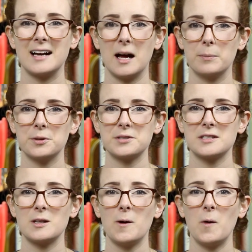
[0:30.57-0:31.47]

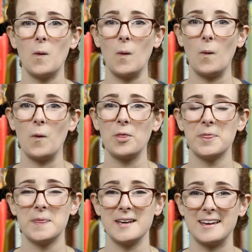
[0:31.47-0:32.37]
gobbles the
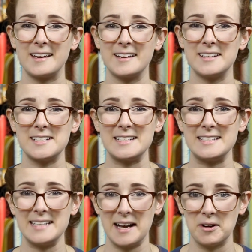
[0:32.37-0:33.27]
whole thing
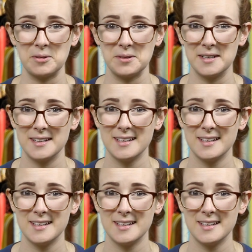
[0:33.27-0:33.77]
down.